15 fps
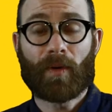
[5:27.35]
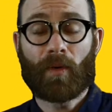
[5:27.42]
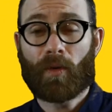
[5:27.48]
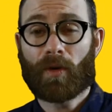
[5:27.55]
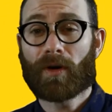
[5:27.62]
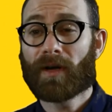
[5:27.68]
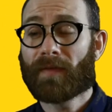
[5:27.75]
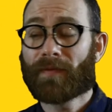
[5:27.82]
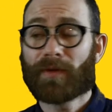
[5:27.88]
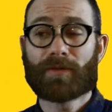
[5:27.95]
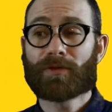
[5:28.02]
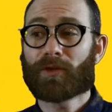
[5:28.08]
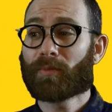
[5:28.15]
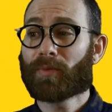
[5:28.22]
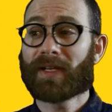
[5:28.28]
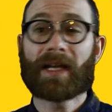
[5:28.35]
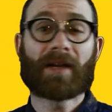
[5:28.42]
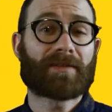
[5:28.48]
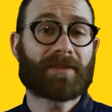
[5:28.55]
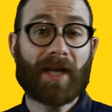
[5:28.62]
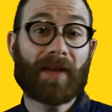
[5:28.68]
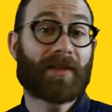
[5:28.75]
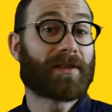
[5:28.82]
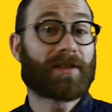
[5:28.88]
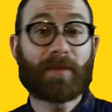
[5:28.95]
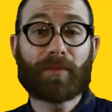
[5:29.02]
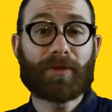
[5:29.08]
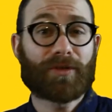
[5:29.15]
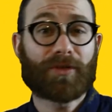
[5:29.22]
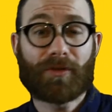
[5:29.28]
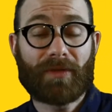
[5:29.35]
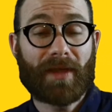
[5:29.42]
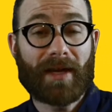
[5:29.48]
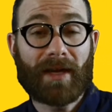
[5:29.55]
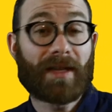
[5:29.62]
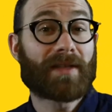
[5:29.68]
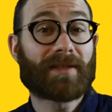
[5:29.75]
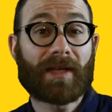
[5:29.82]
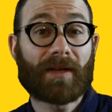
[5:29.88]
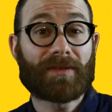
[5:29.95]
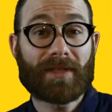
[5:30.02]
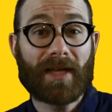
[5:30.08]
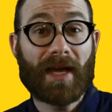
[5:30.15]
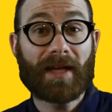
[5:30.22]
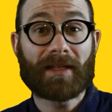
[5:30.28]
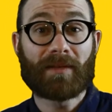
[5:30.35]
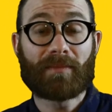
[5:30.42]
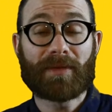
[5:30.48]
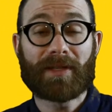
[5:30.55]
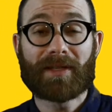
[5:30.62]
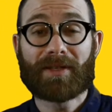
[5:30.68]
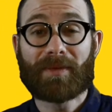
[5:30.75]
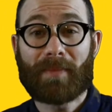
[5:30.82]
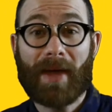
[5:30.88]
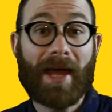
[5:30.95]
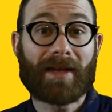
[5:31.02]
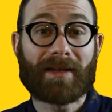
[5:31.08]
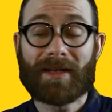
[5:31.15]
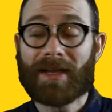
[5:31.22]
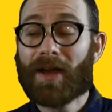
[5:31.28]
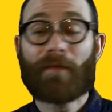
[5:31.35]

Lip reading: or if you're interpreting outside, the temperature that it is outside can be a demand.